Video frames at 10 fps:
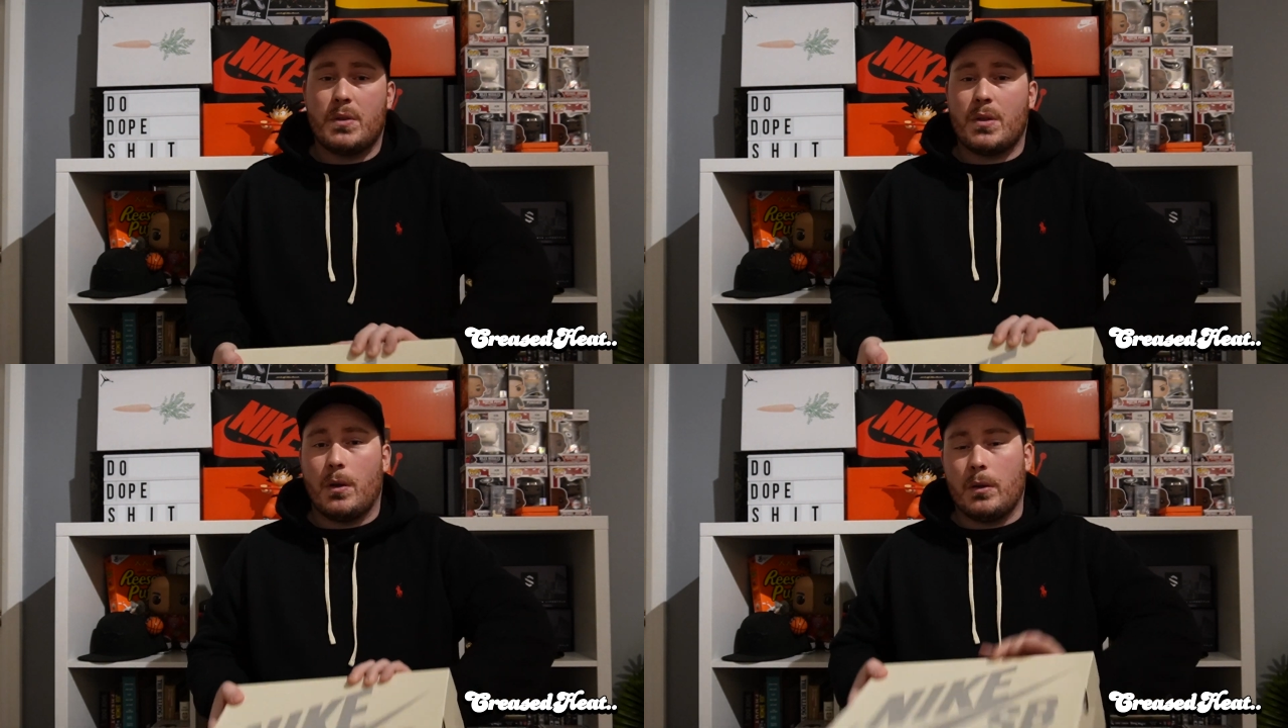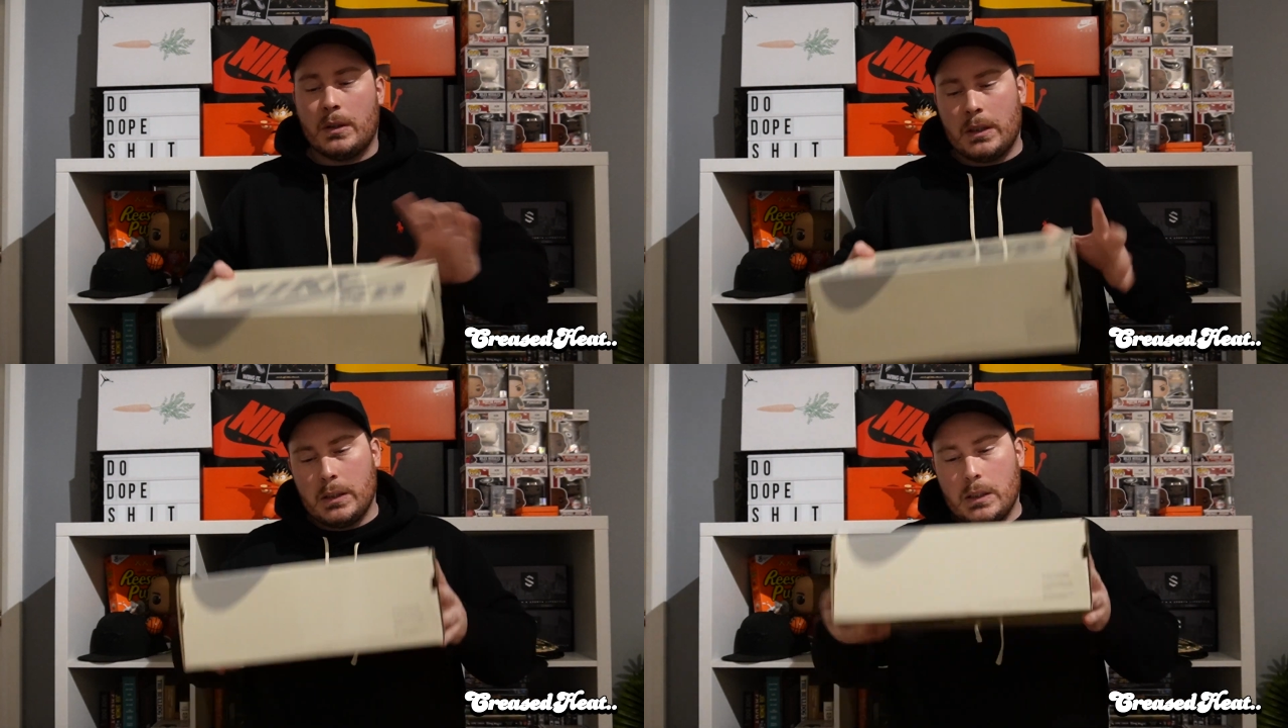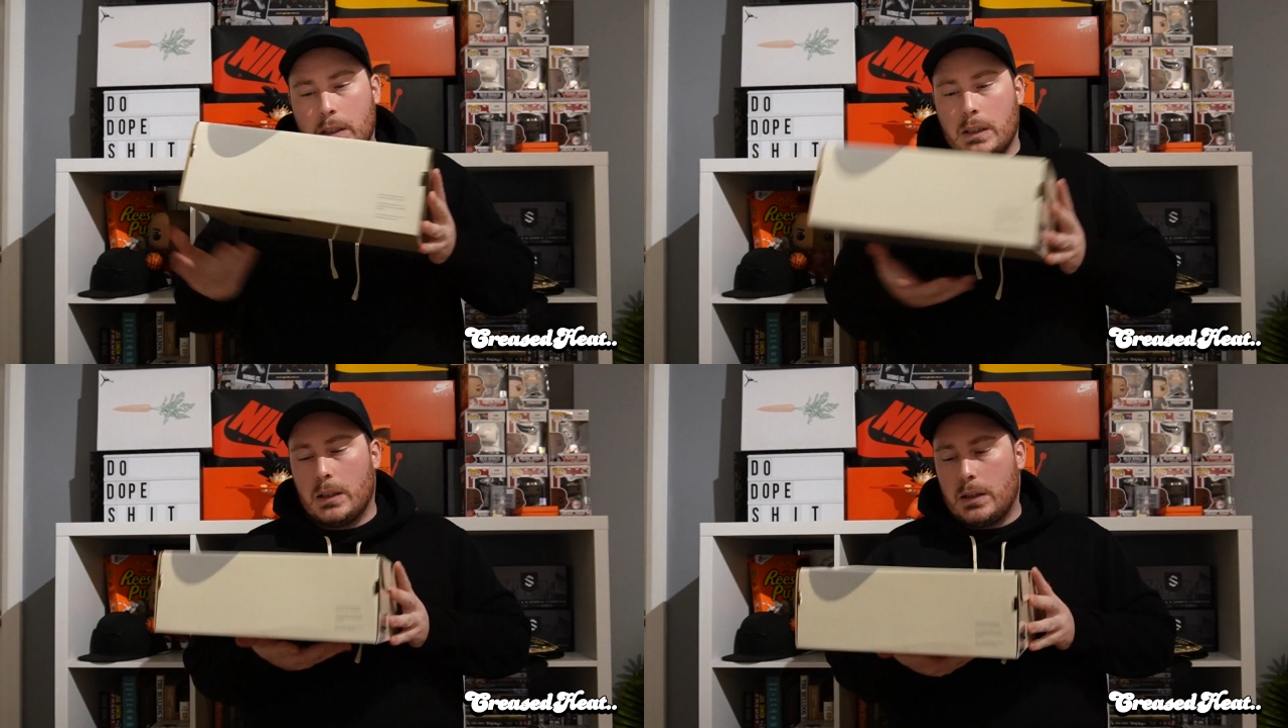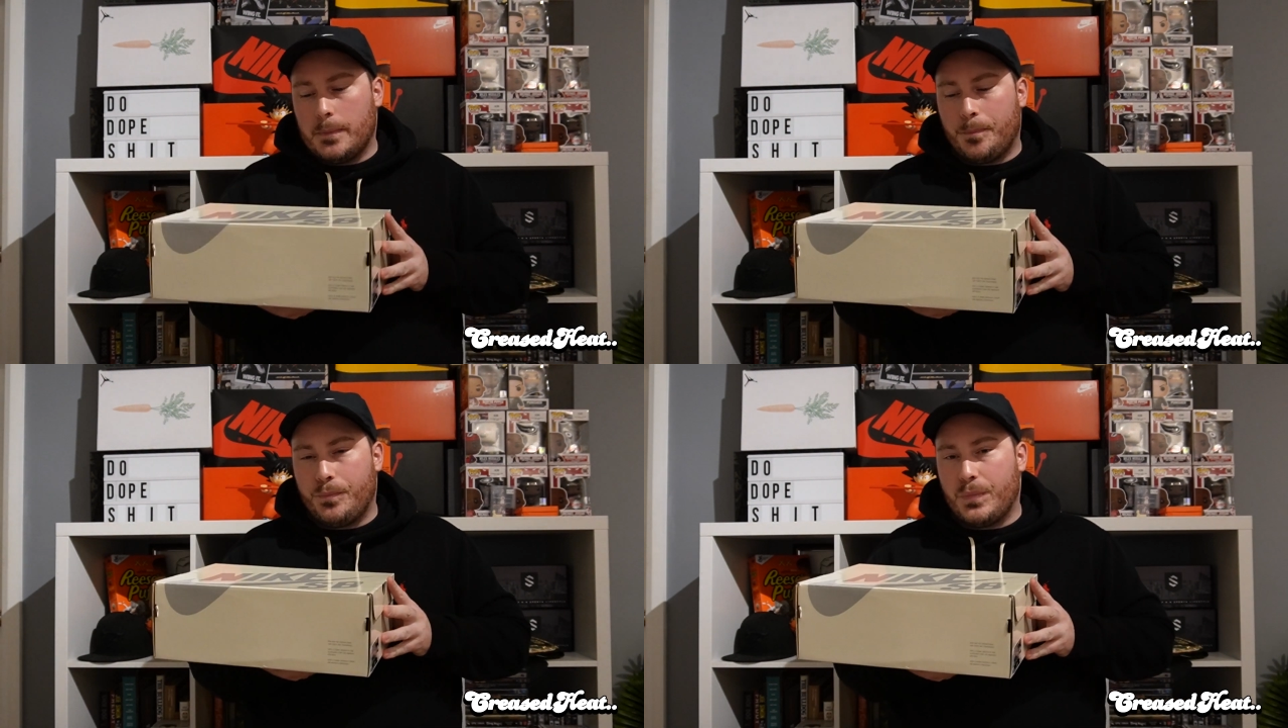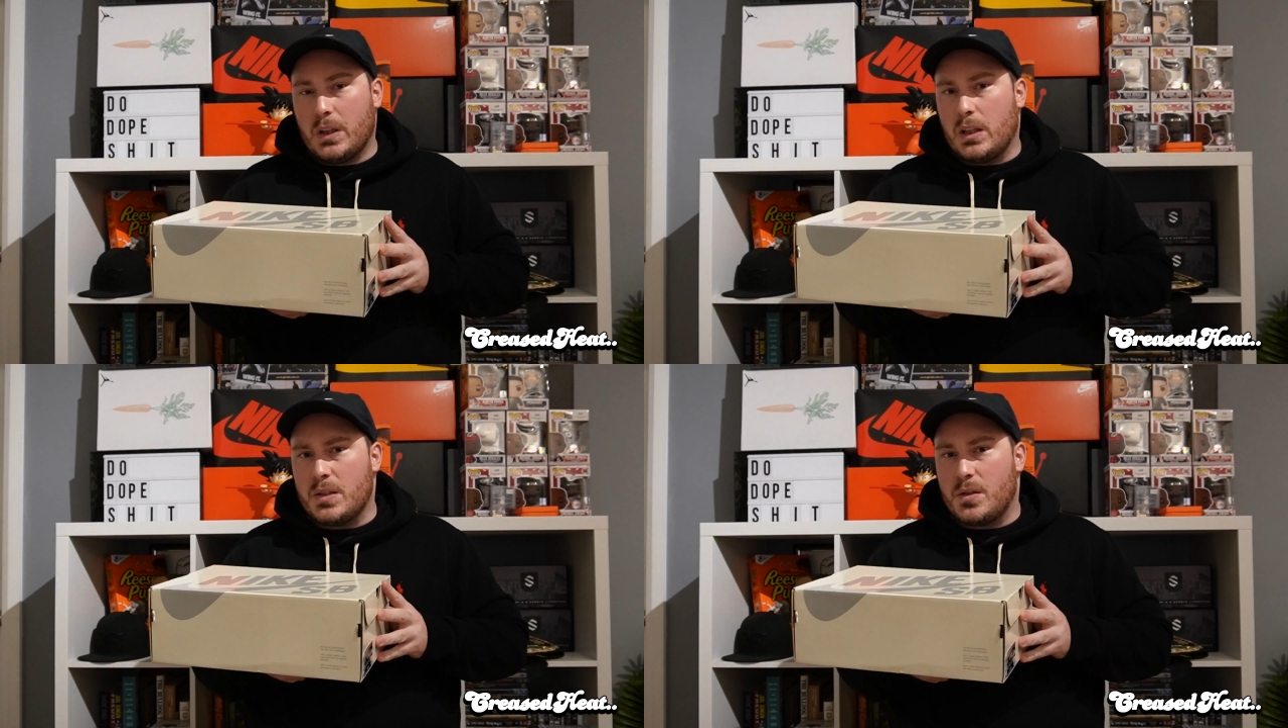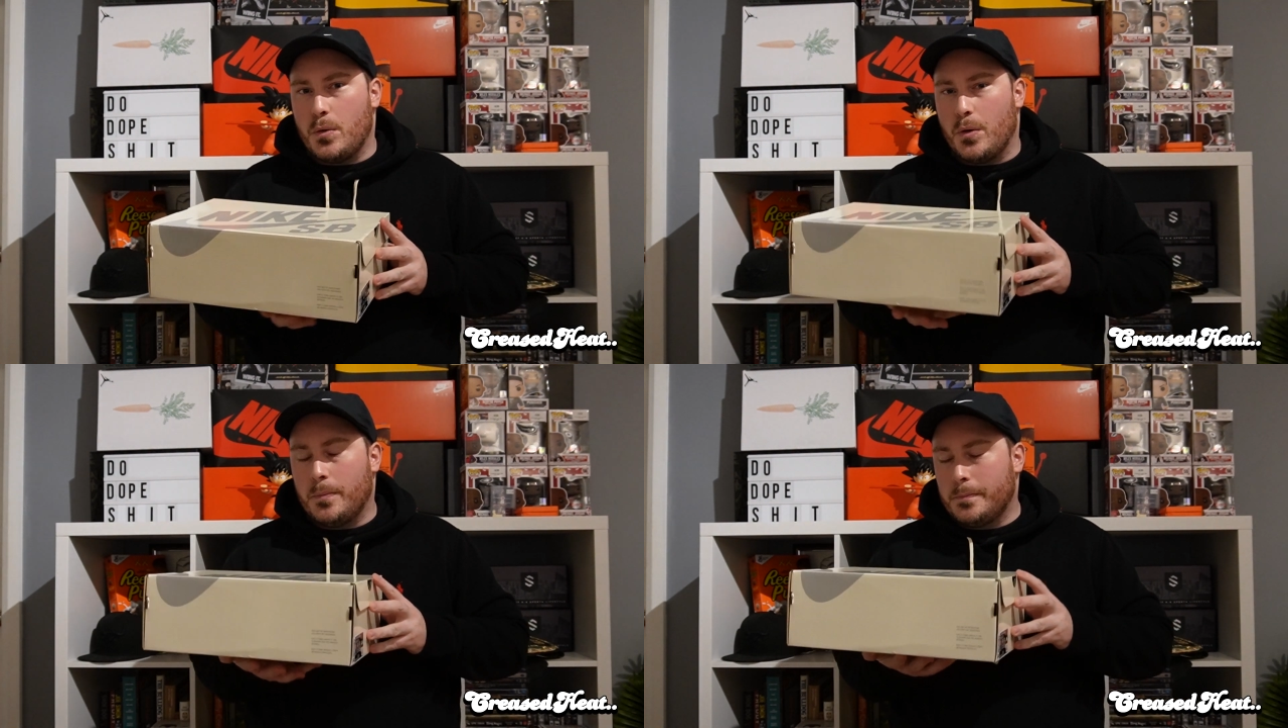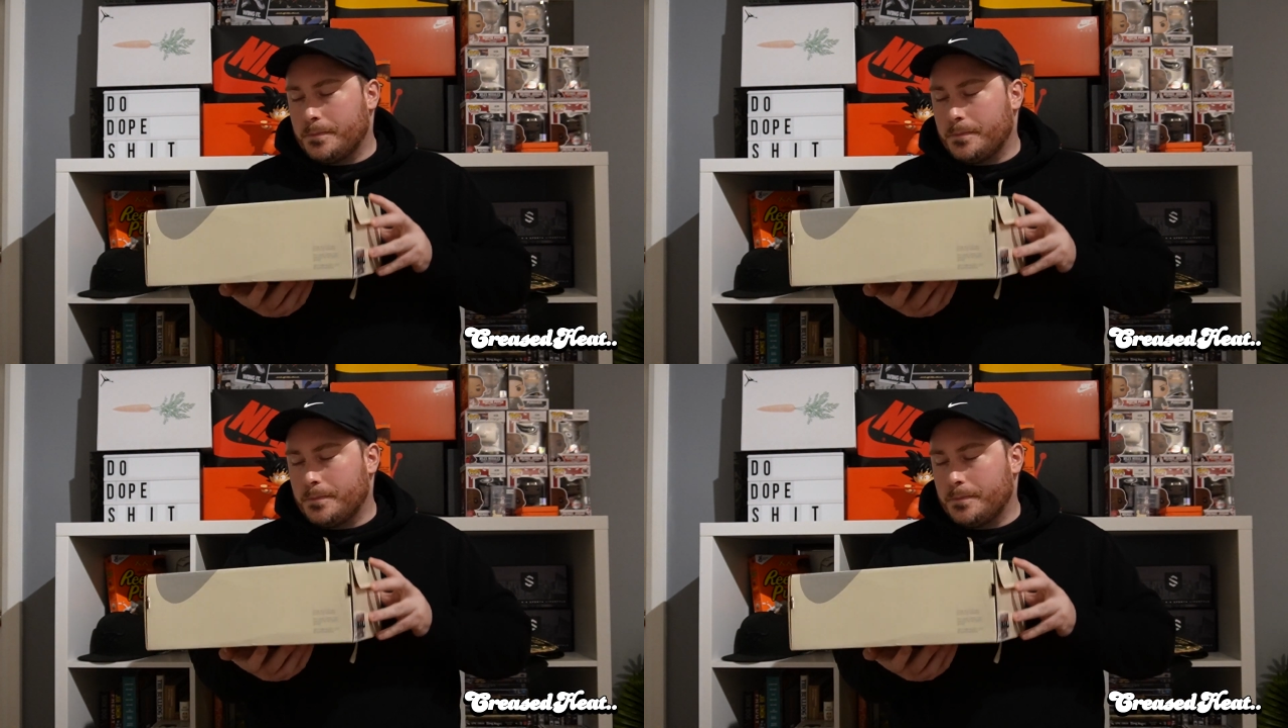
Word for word: So let's do it.